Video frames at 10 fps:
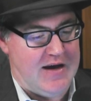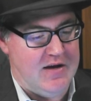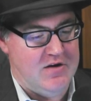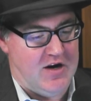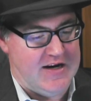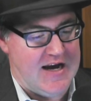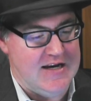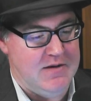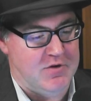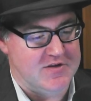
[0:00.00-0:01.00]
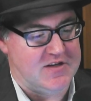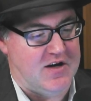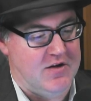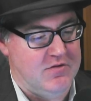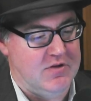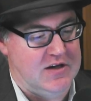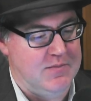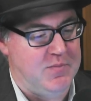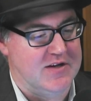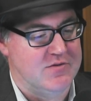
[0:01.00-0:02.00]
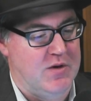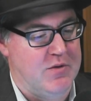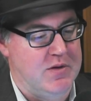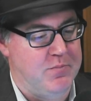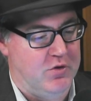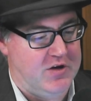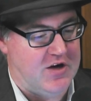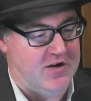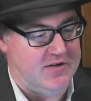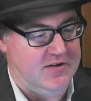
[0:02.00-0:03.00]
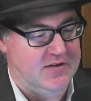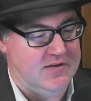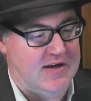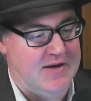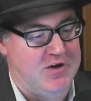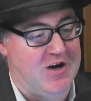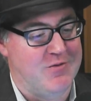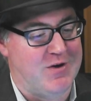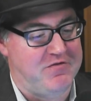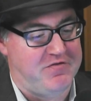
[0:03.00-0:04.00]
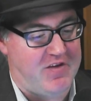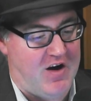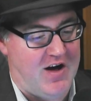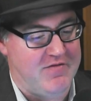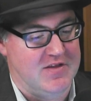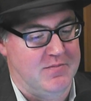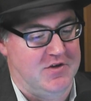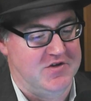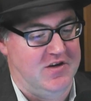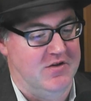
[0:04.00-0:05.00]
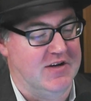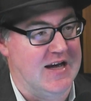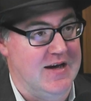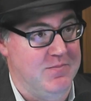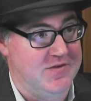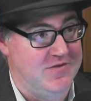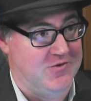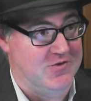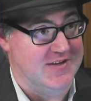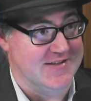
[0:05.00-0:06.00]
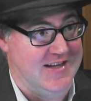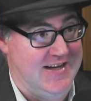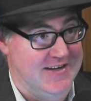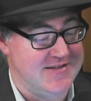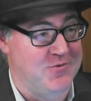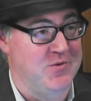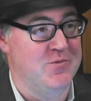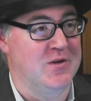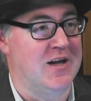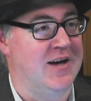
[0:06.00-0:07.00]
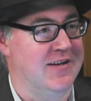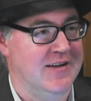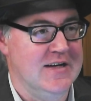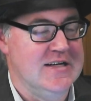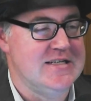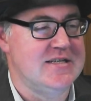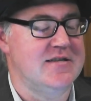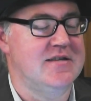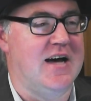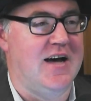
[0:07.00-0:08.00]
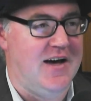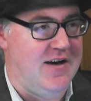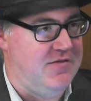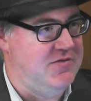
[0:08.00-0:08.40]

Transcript: 1980 uh, Moscow Olympics where we boycotted. Yes. And we'd only won five at the Montreal Games four years later. So we were like starved. Uh, on the